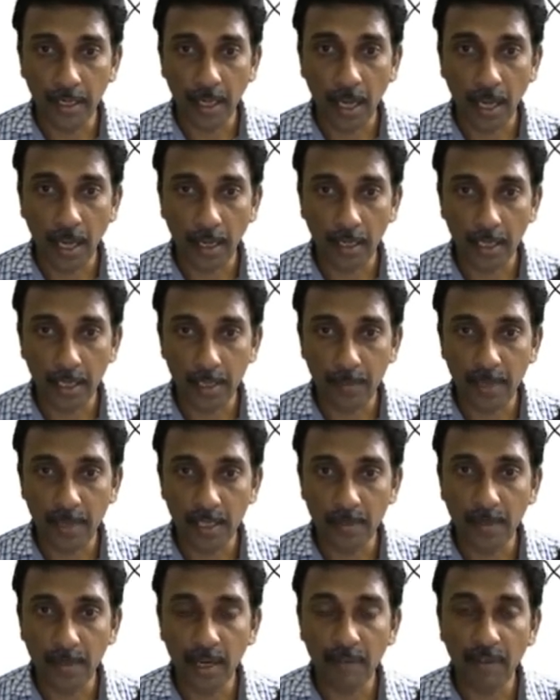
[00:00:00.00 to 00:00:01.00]
our
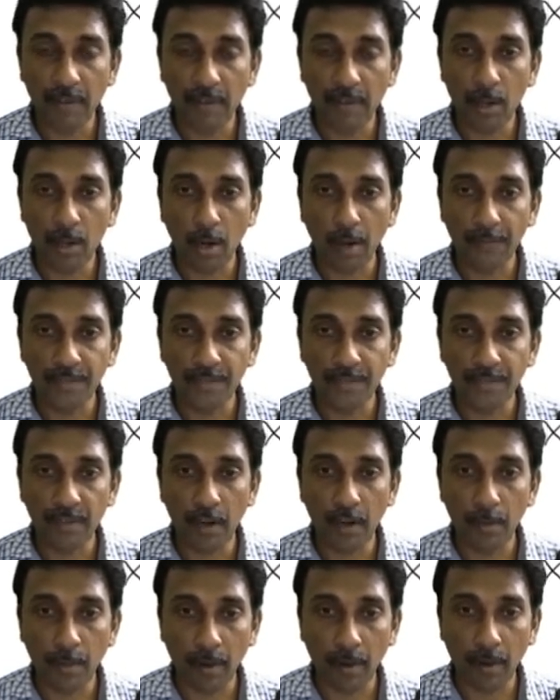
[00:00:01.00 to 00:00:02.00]
displacement value or offset
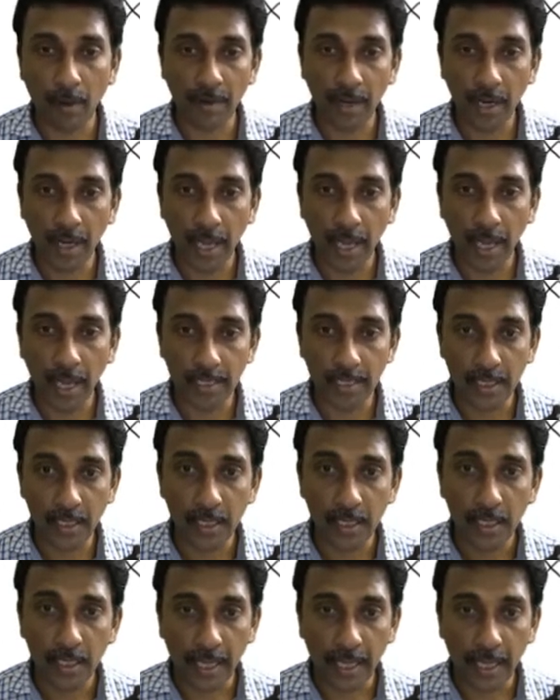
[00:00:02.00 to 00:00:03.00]
value provided as
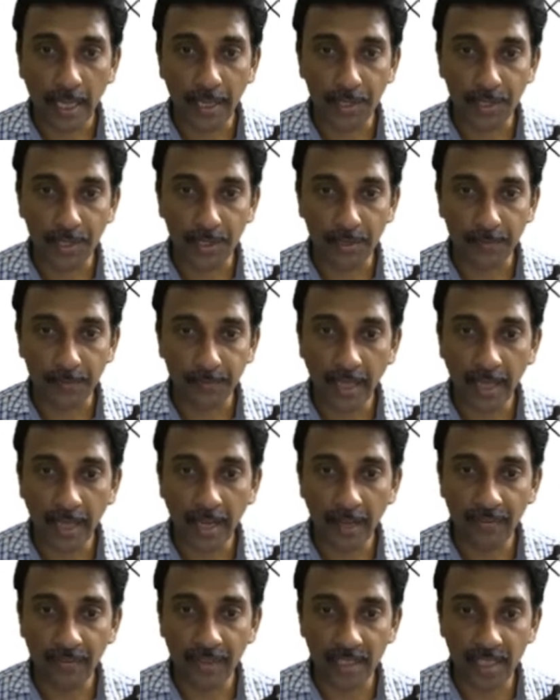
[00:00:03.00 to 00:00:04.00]
a 10h
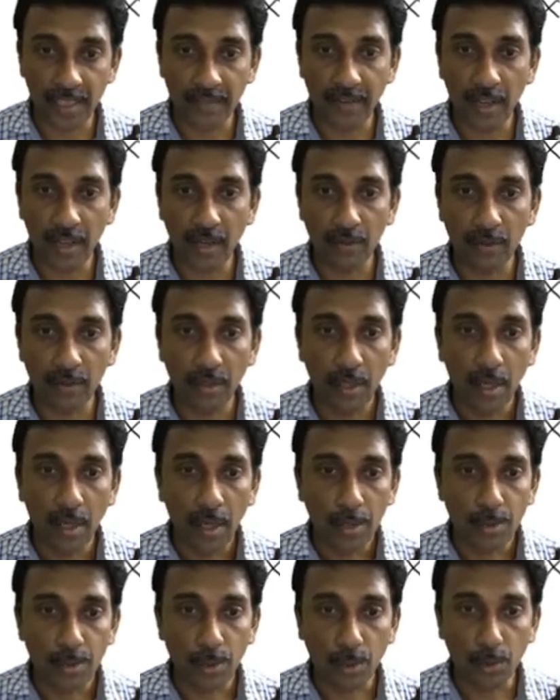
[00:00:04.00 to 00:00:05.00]
direct fixed value.
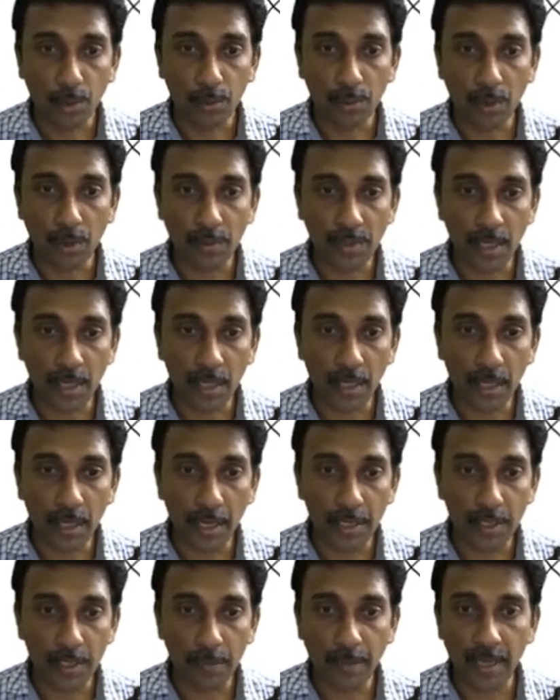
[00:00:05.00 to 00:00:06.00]
So
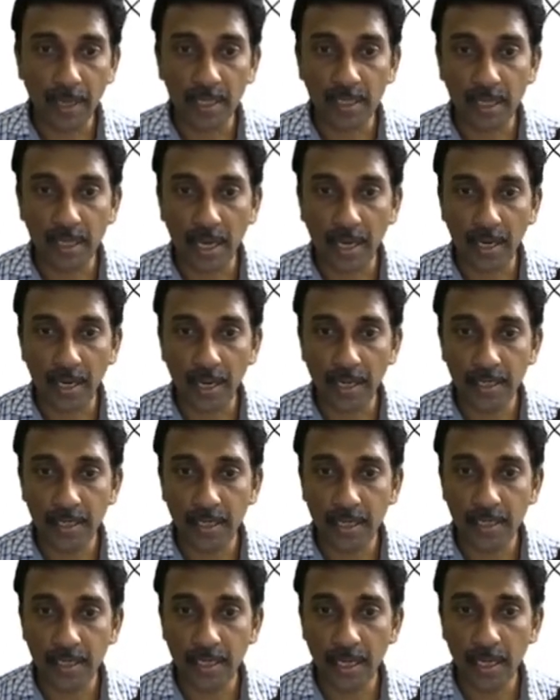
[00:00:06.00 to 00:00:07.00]
2000h plus
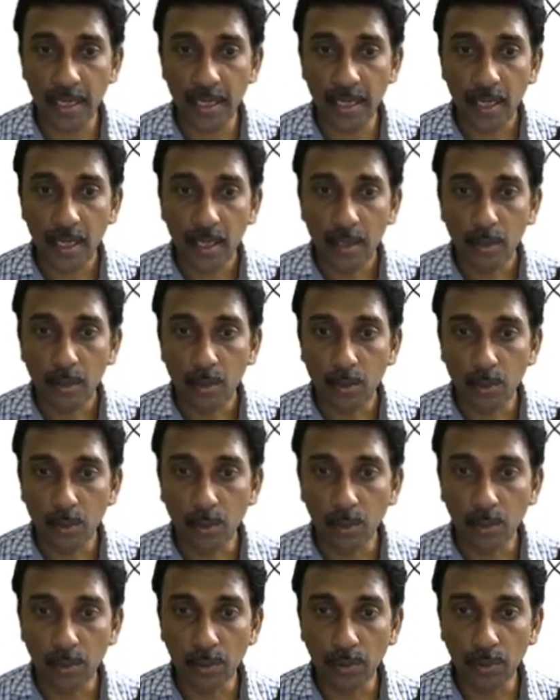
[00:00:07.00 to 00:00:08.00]
10h is a
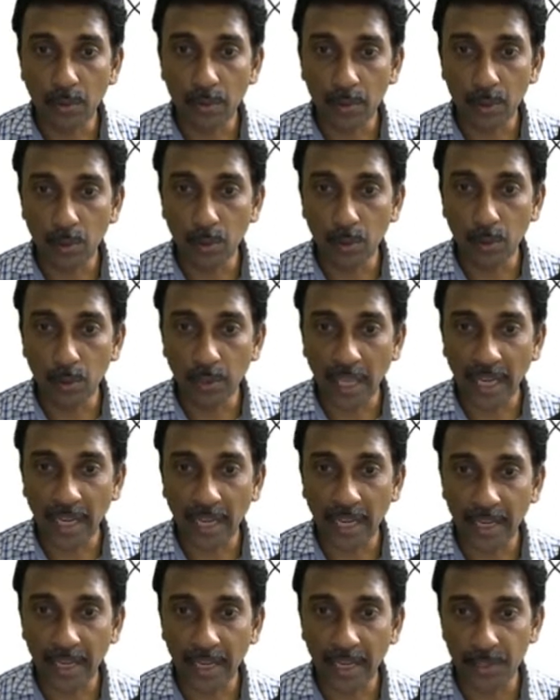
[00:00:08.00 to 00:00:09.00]

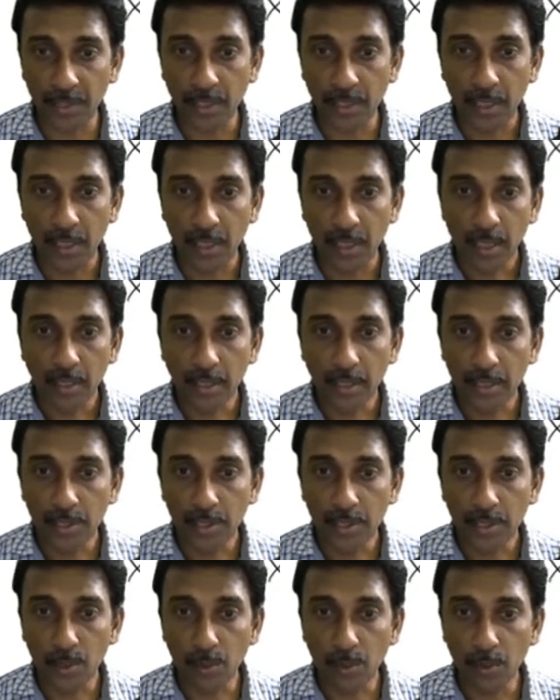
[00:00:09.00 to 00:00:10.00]
210h.
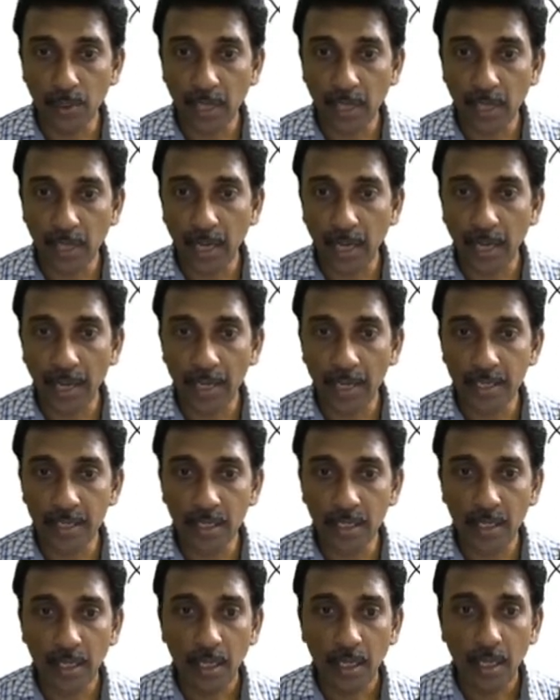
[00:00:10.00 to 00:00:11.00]
This
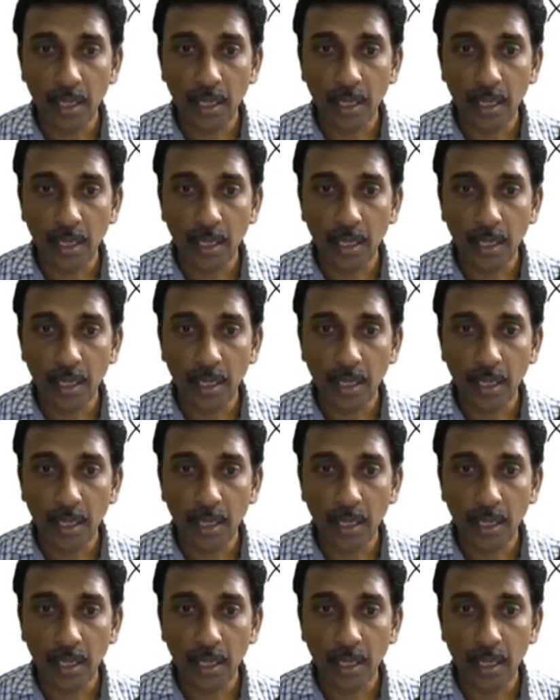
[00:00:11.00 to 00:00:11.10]
210h